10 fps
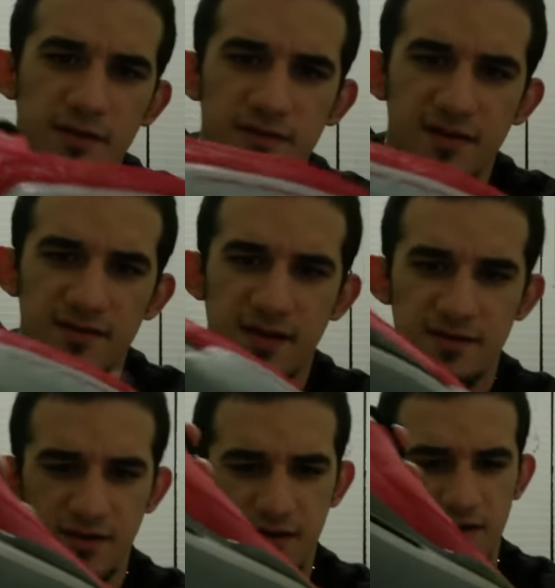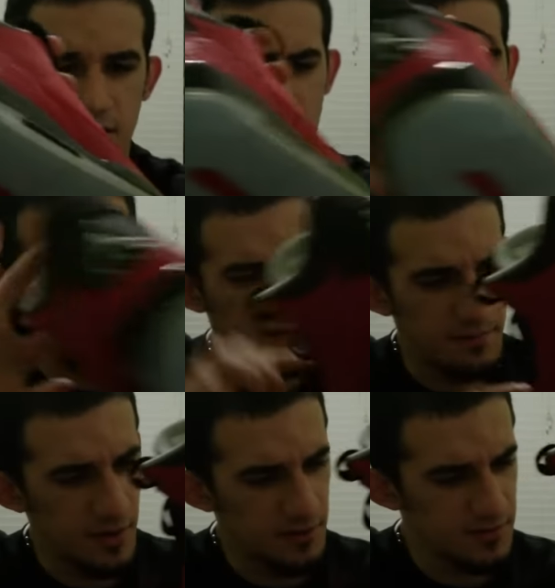all these things lasered in here. It's
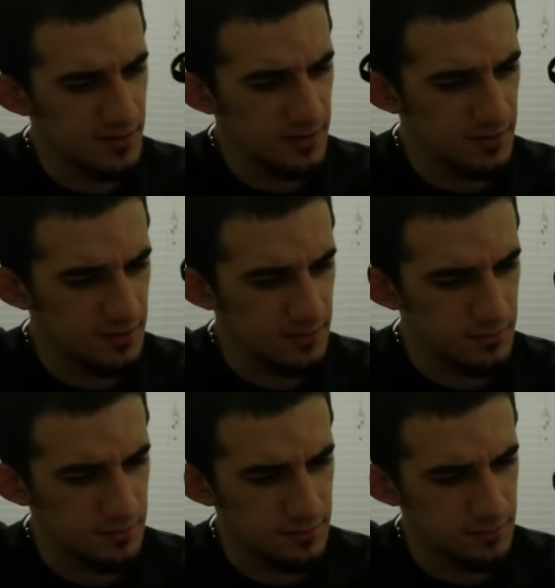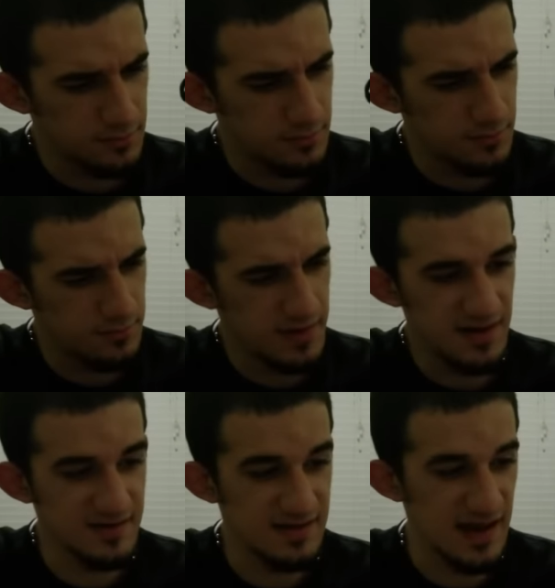supposed to
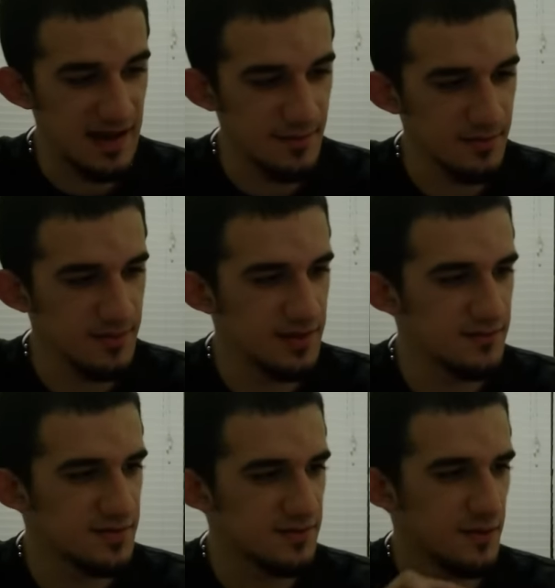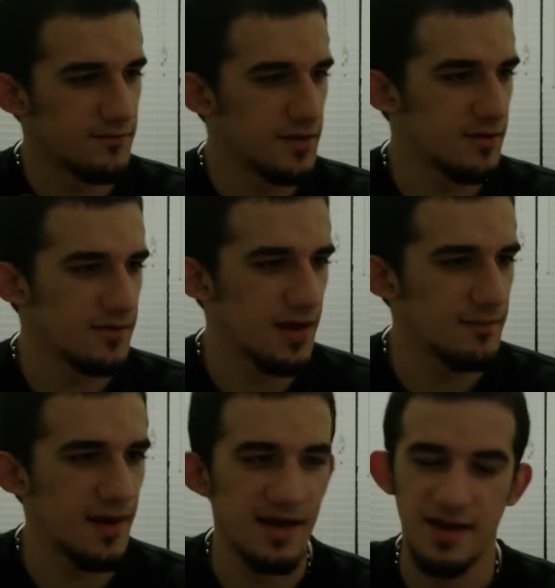be his name, I believe, just over and over
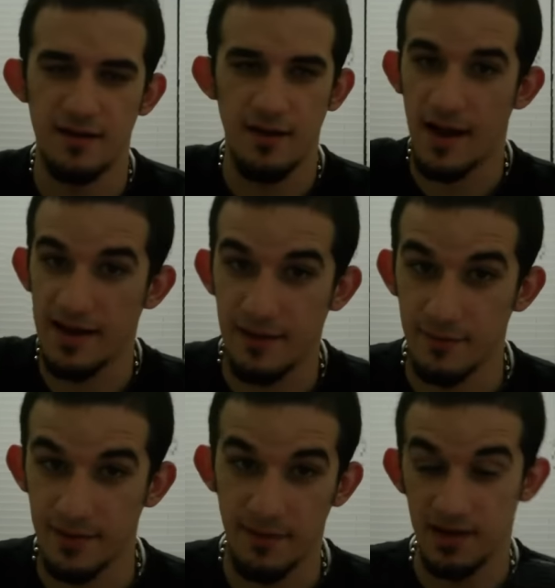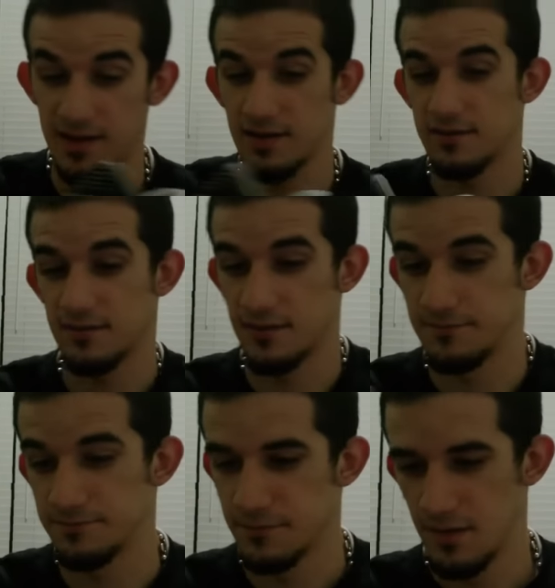again, but I can't, I can't really make it out.
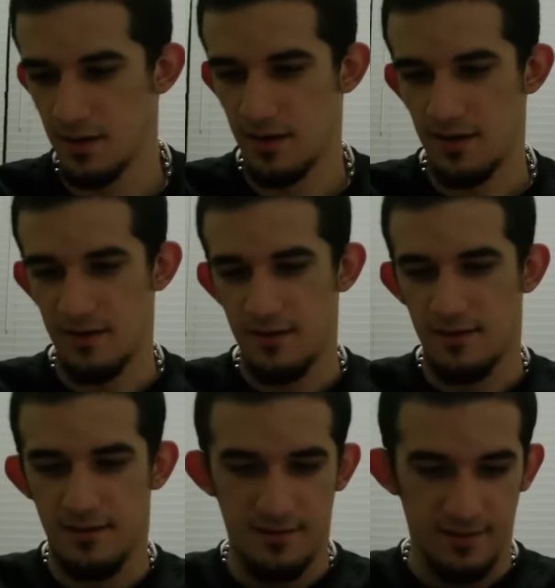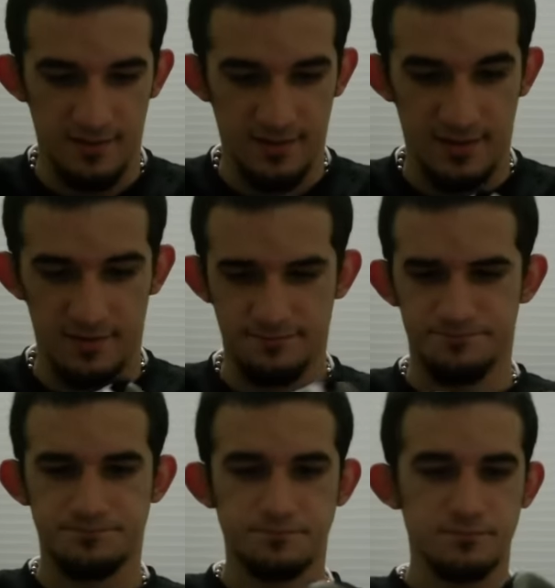So, yeah
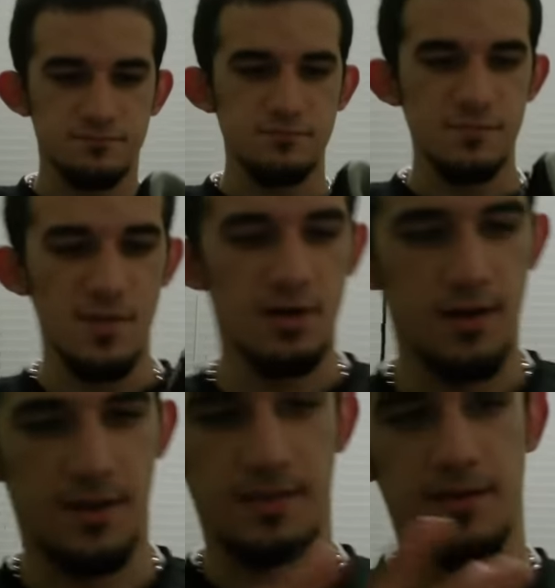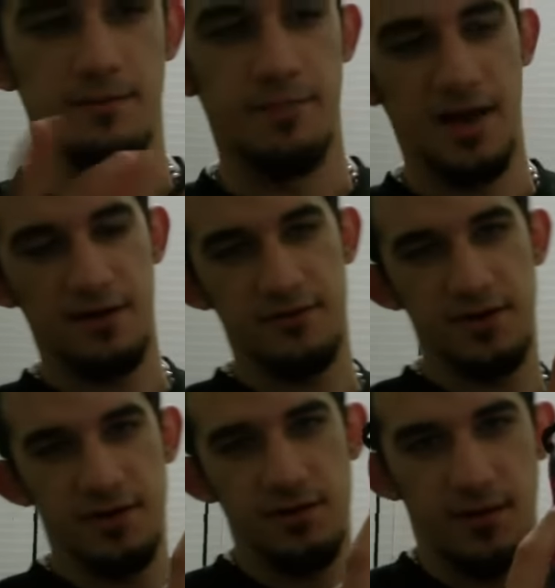on the back over
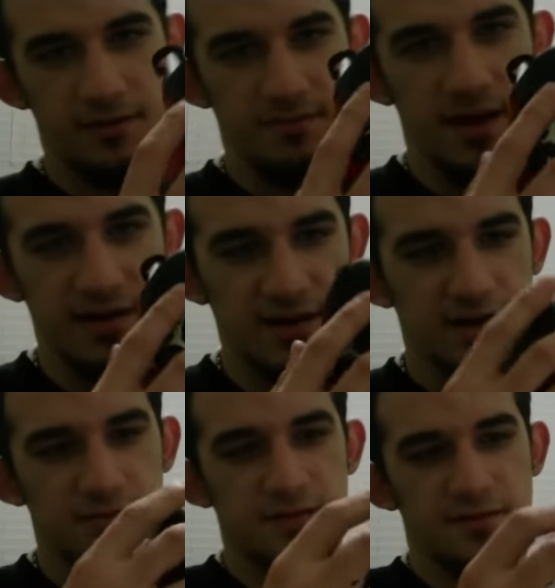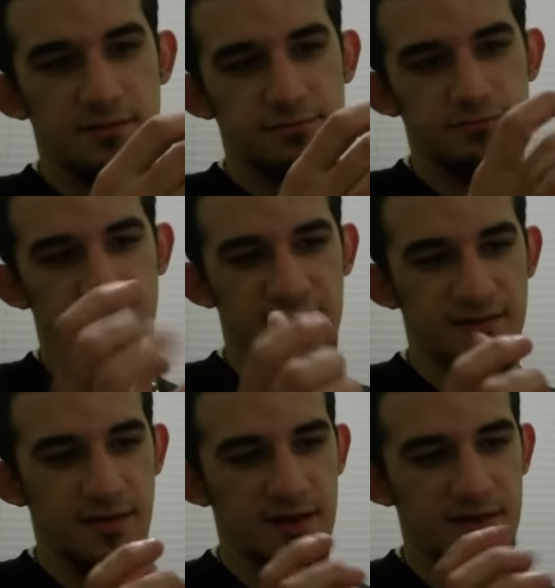here, on this back tab, just the
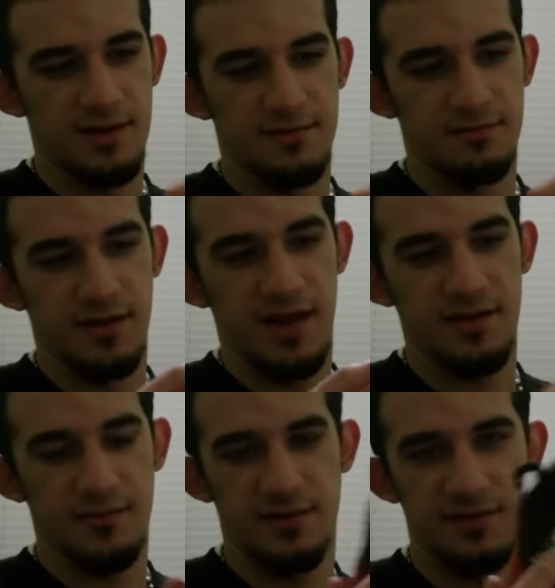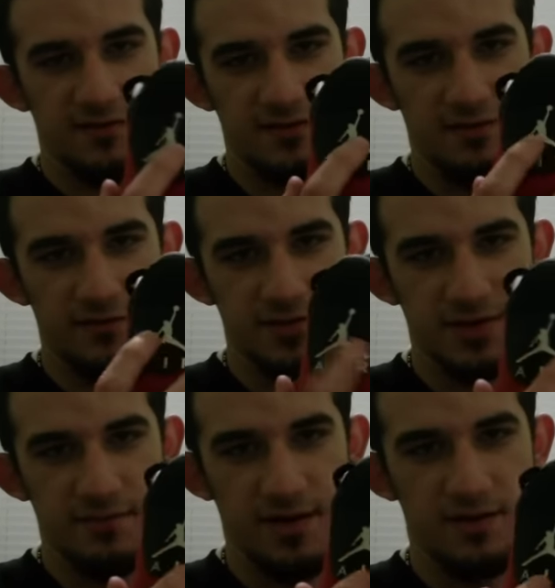plastic back tab is black with the silver
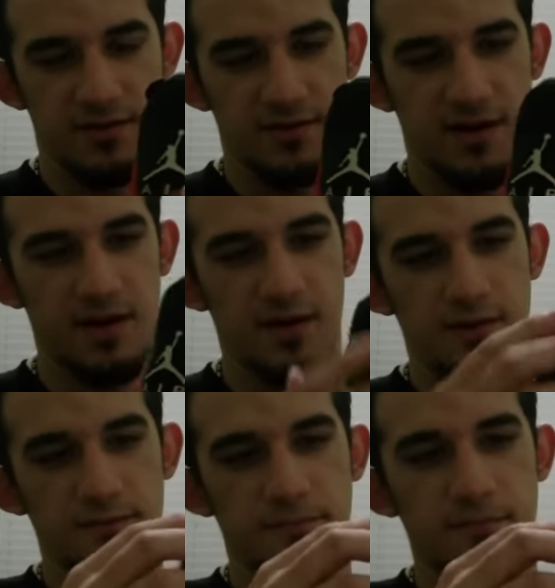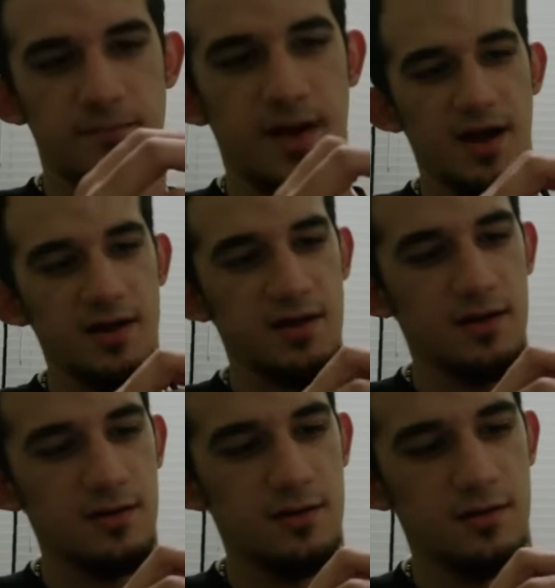Jumpman and air. Behind
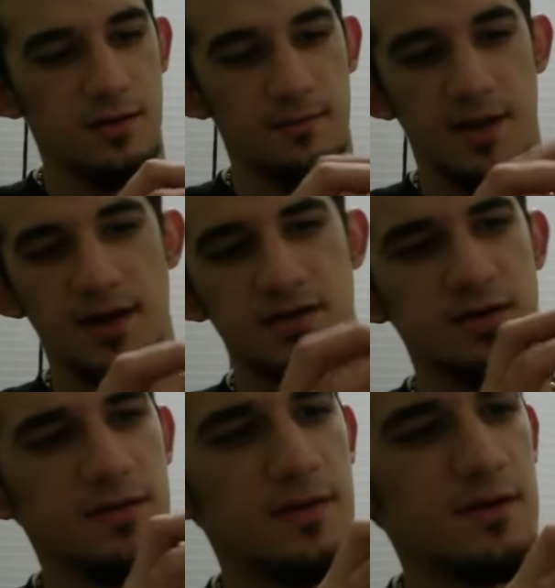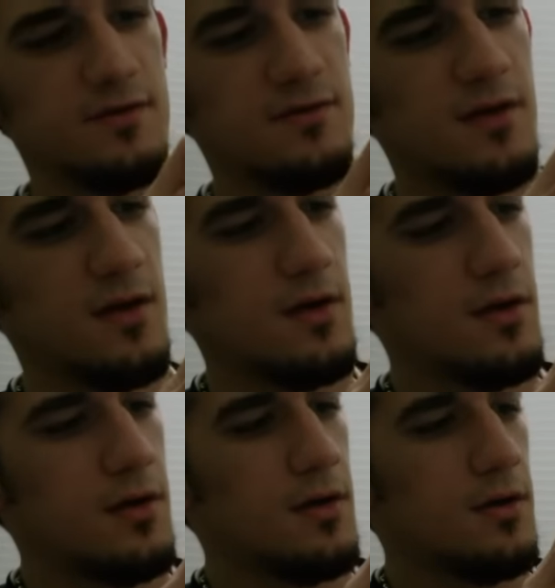here, actually, there's,
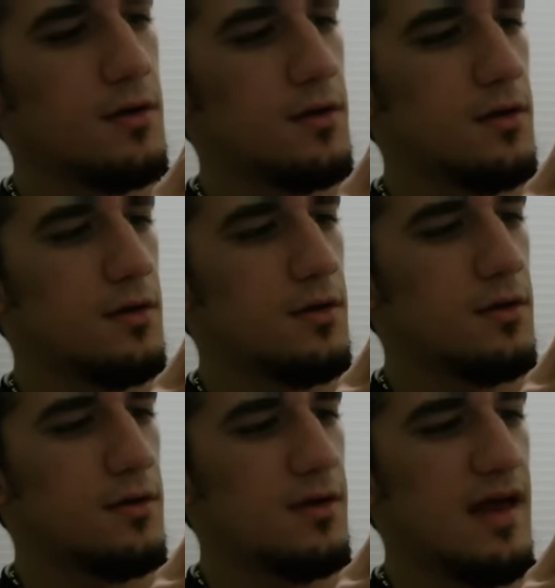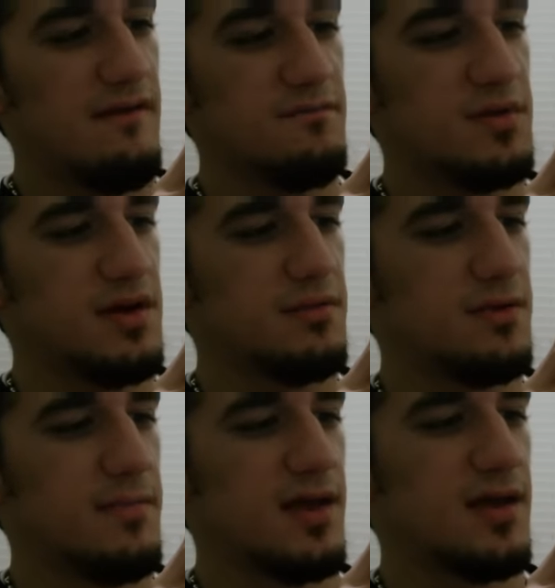haven't been able
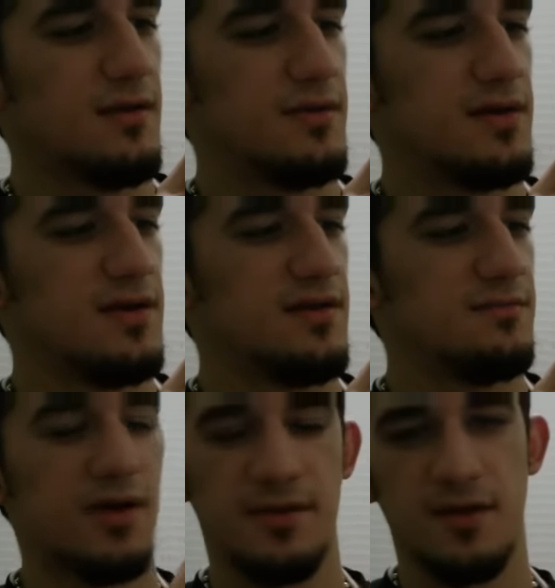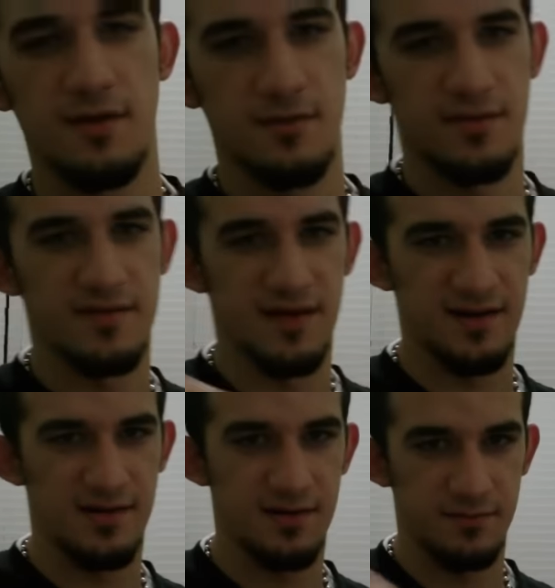to make out what it is, but on the other one, there's
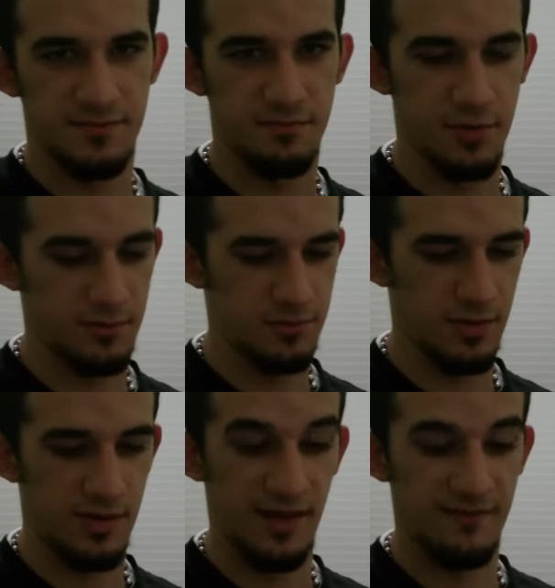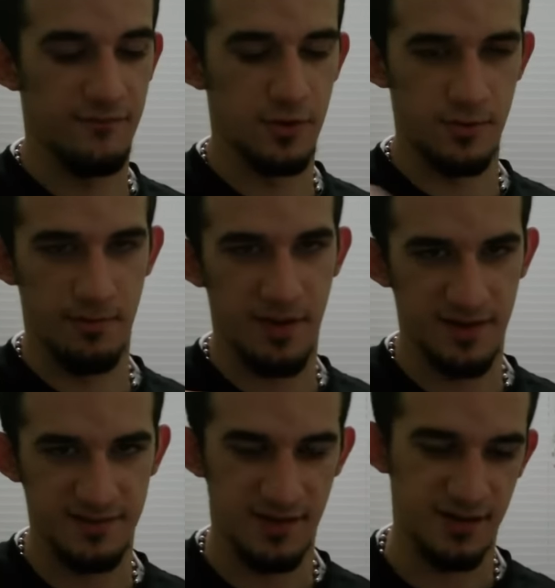like a spoon or like a fork with
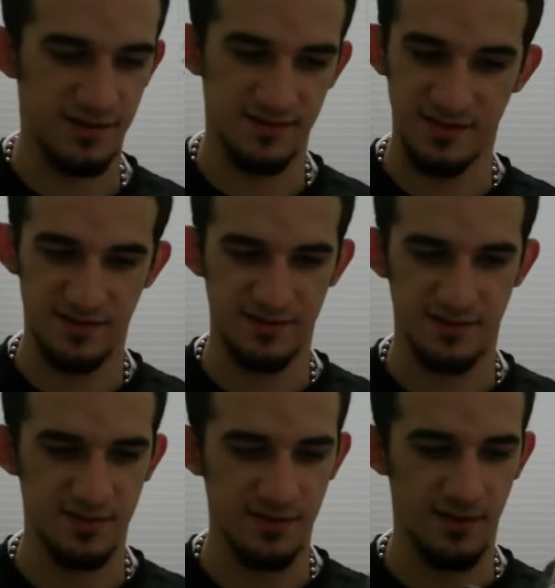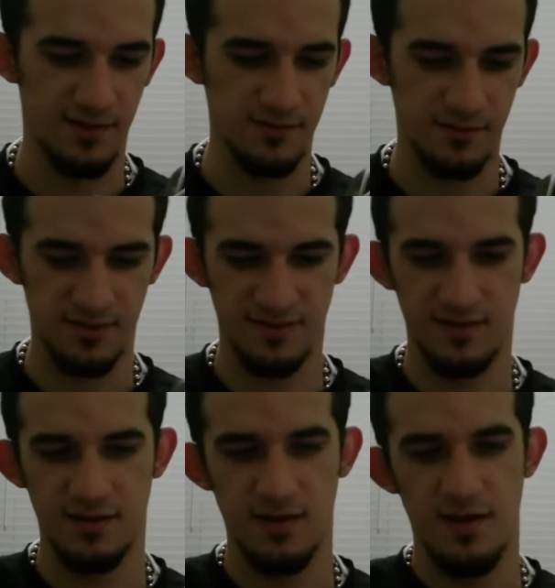pasta on it because he likes to cook, I think is what it
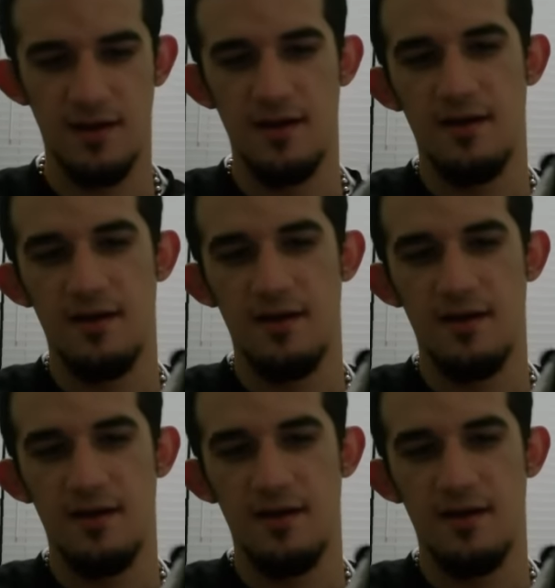said.